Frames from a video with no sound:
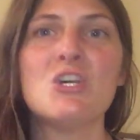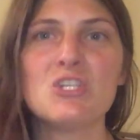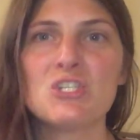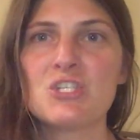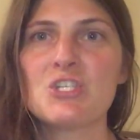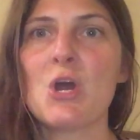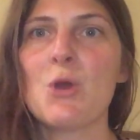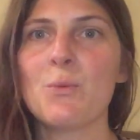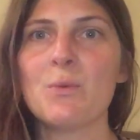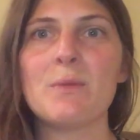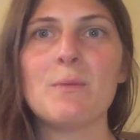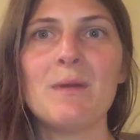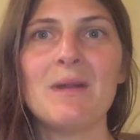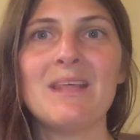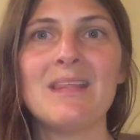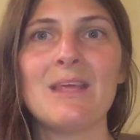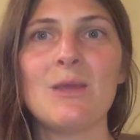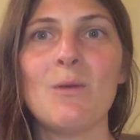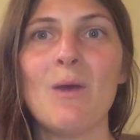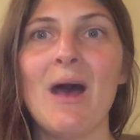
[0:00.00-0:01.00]
Start with
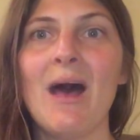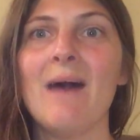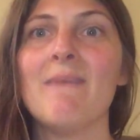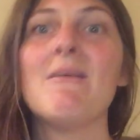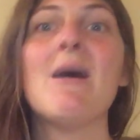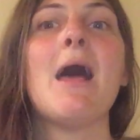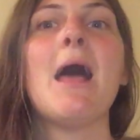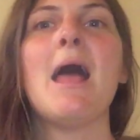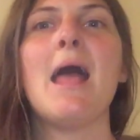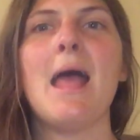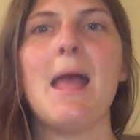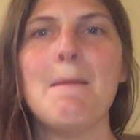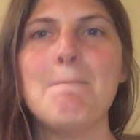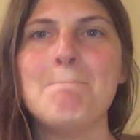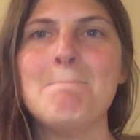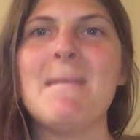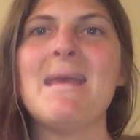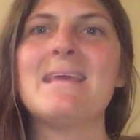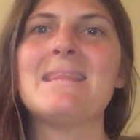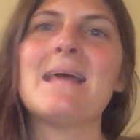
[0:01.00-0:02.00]
money that you have
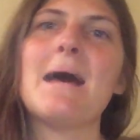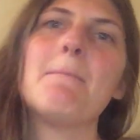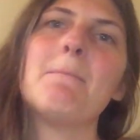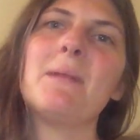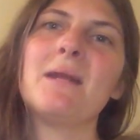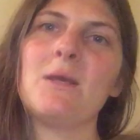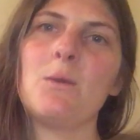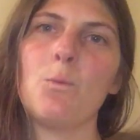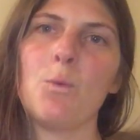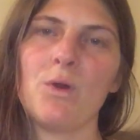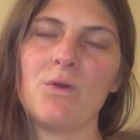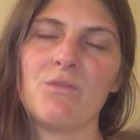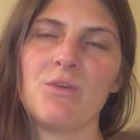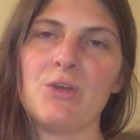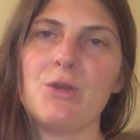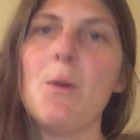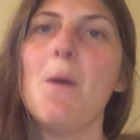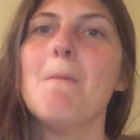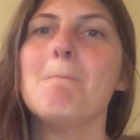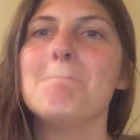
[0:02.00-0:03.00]
and make that money work
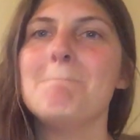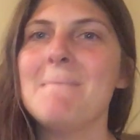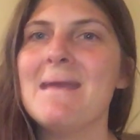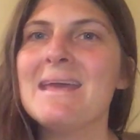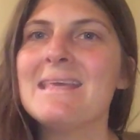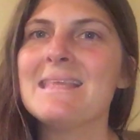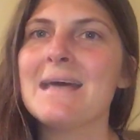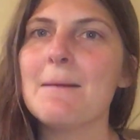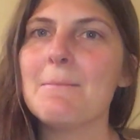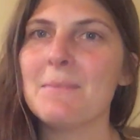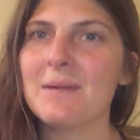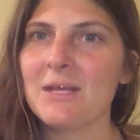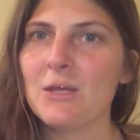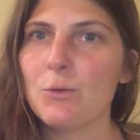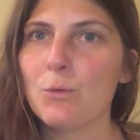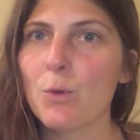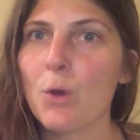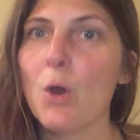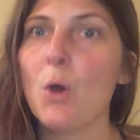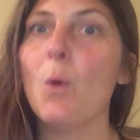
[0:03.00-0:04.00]
for you. Make that money
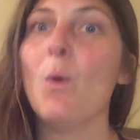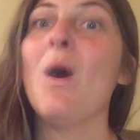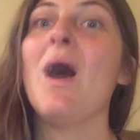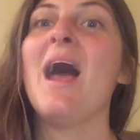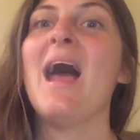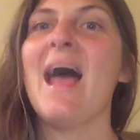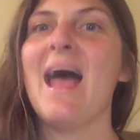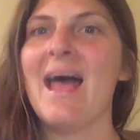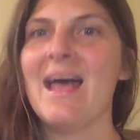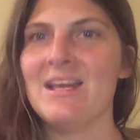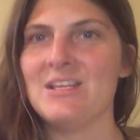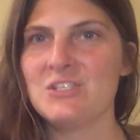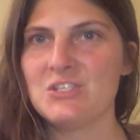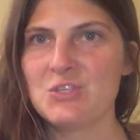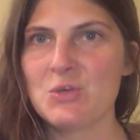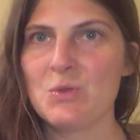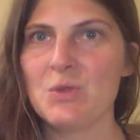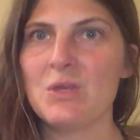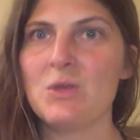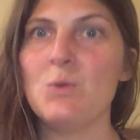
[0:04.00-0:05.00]
grow, and
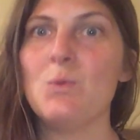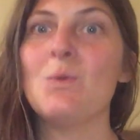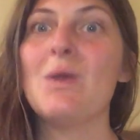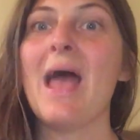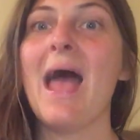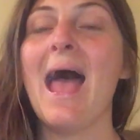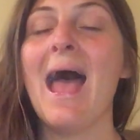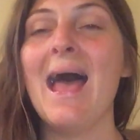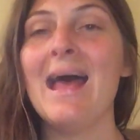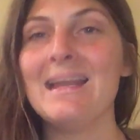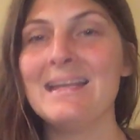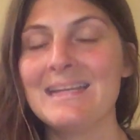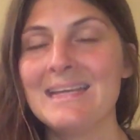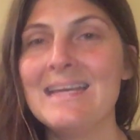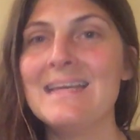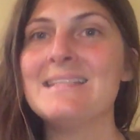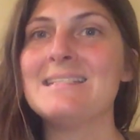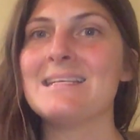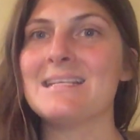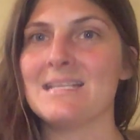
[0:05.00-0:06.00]
so that you can
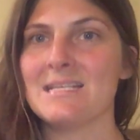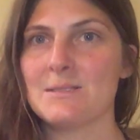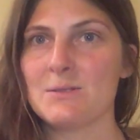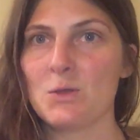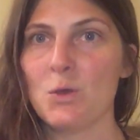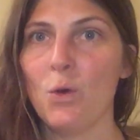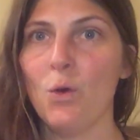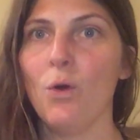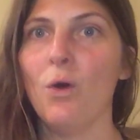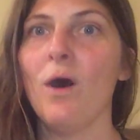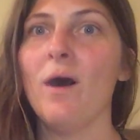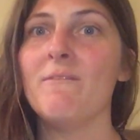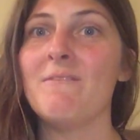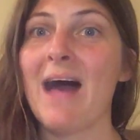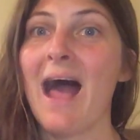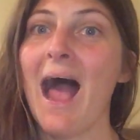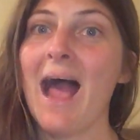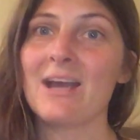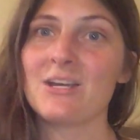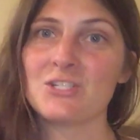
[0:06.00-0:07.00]
get to this goal of
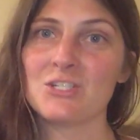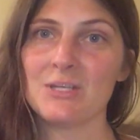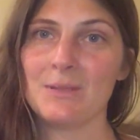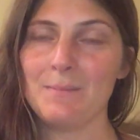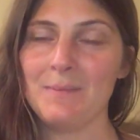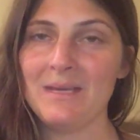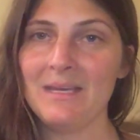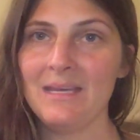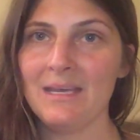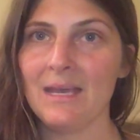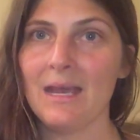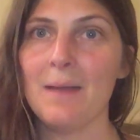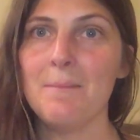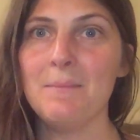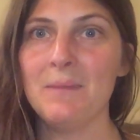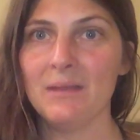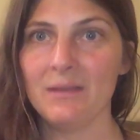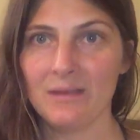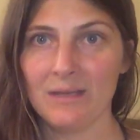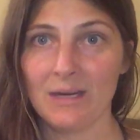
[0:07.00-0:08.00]
actually being a
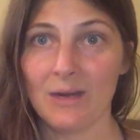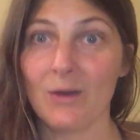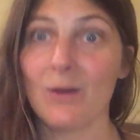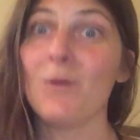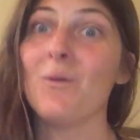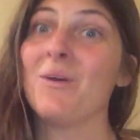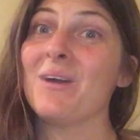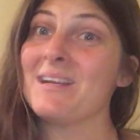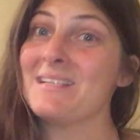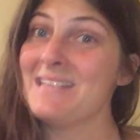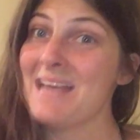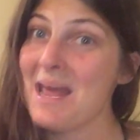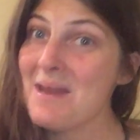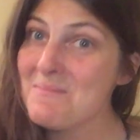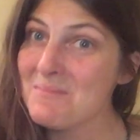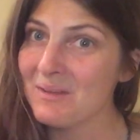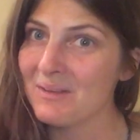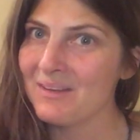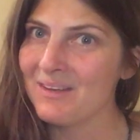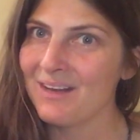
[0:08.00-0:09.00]
millionaire or a
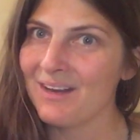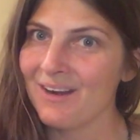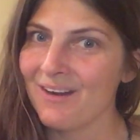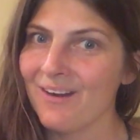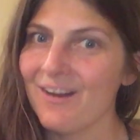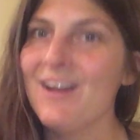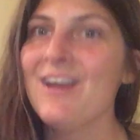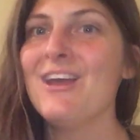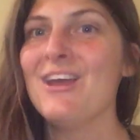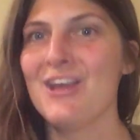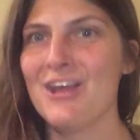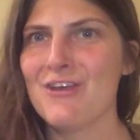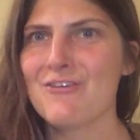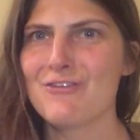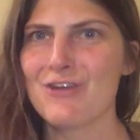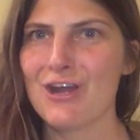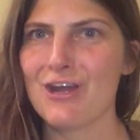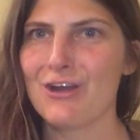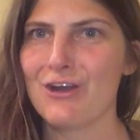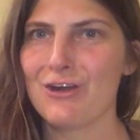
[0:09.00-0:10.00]
10 millionaire in
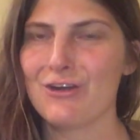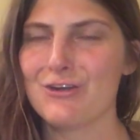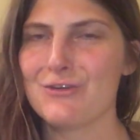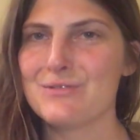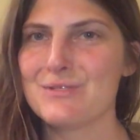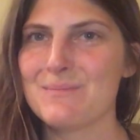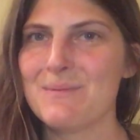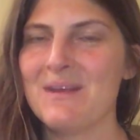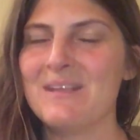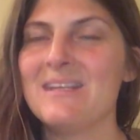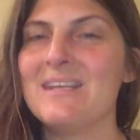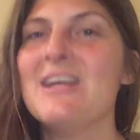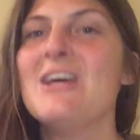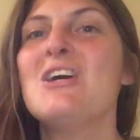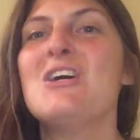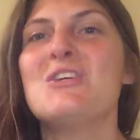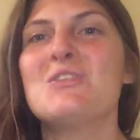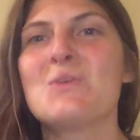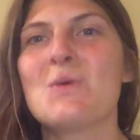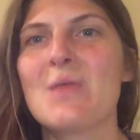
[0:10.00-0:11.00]
Grant Cardone's opinion.
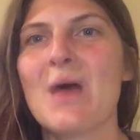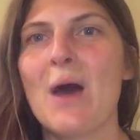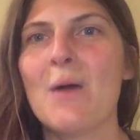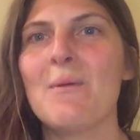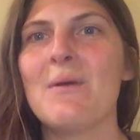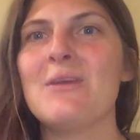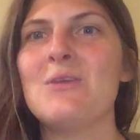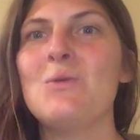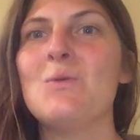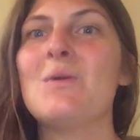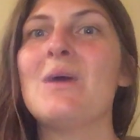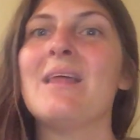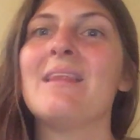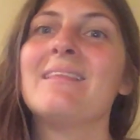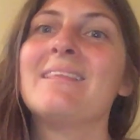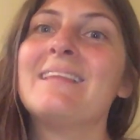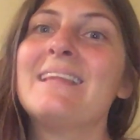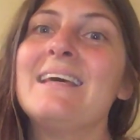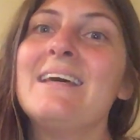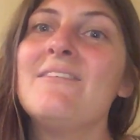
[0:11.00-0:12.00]
So that way you
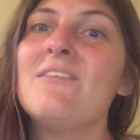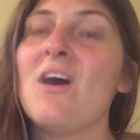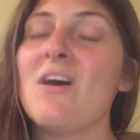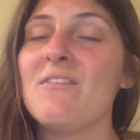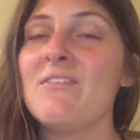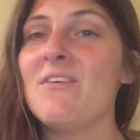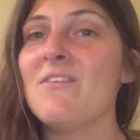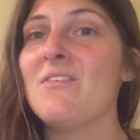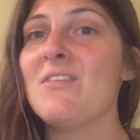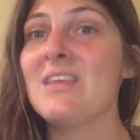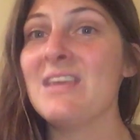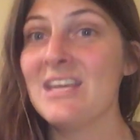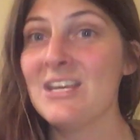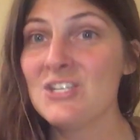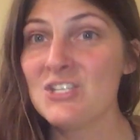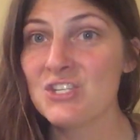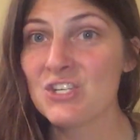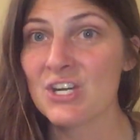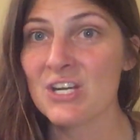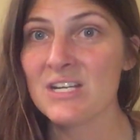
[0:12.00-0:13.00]
can live off of the
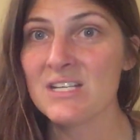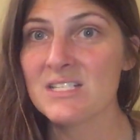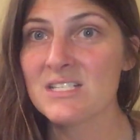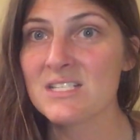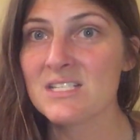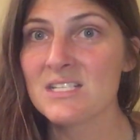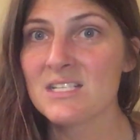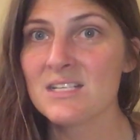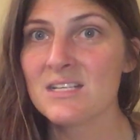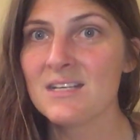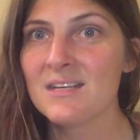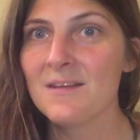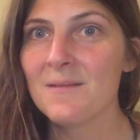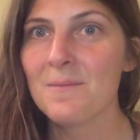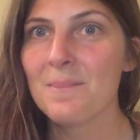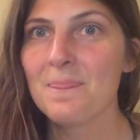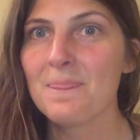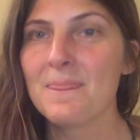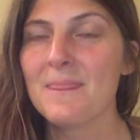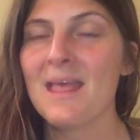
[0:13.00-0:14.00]
interest
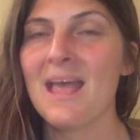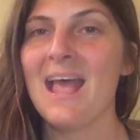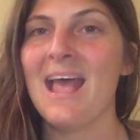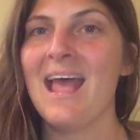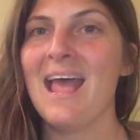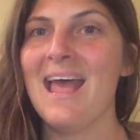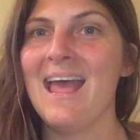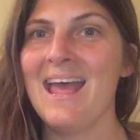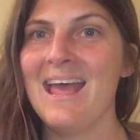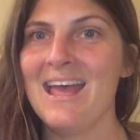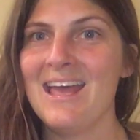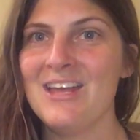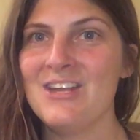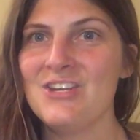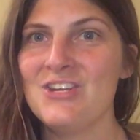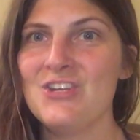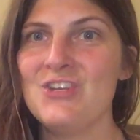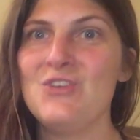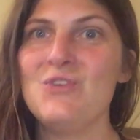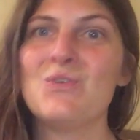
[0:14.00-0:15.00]

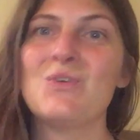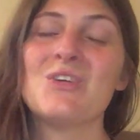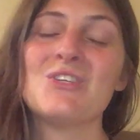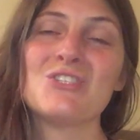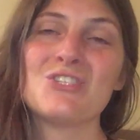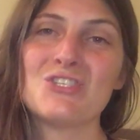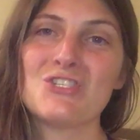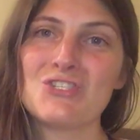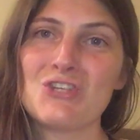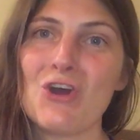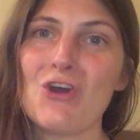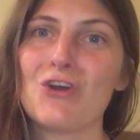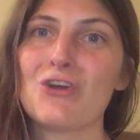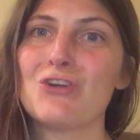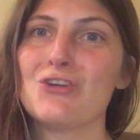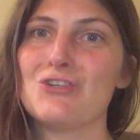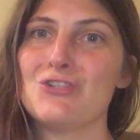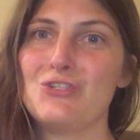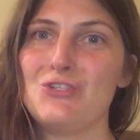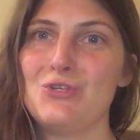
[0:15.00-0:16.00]
and you can
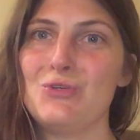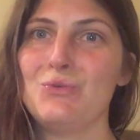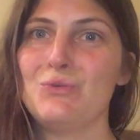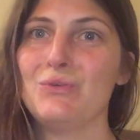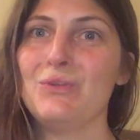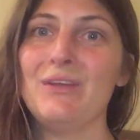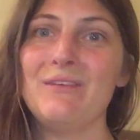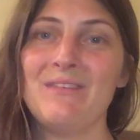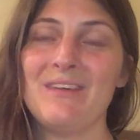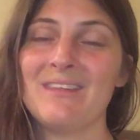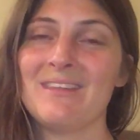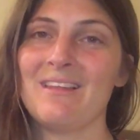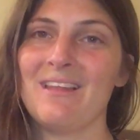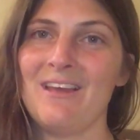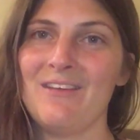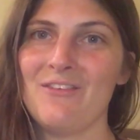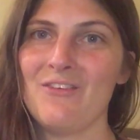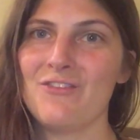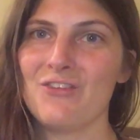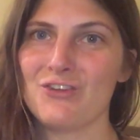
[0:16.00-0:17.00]
start living the
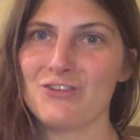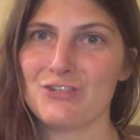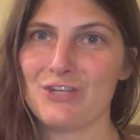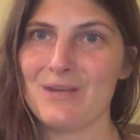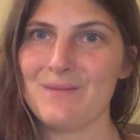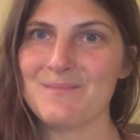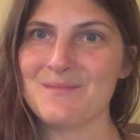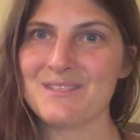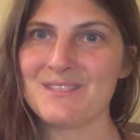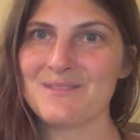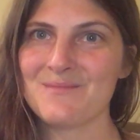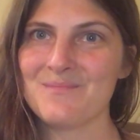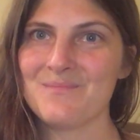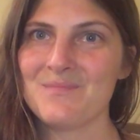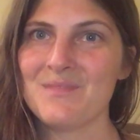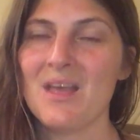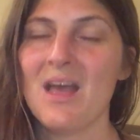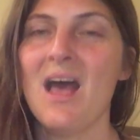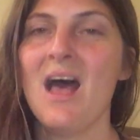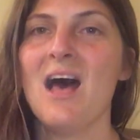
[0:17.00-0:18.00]
life of your dreams.
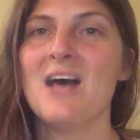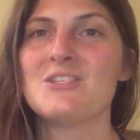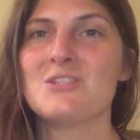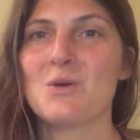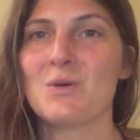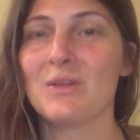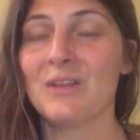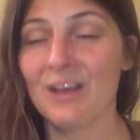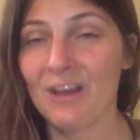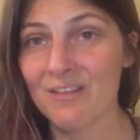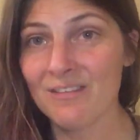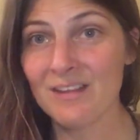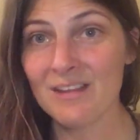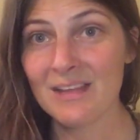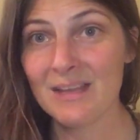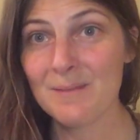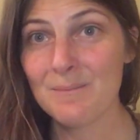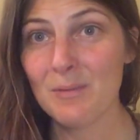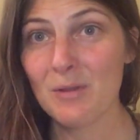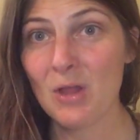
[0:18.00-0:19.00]
So click on the
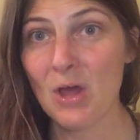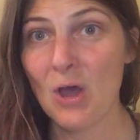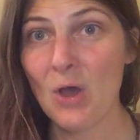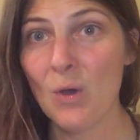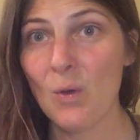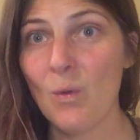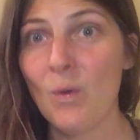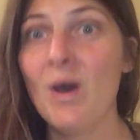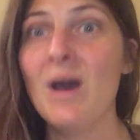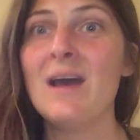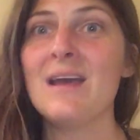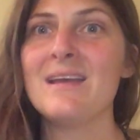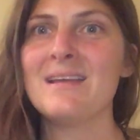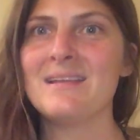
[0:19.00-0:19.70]
link below.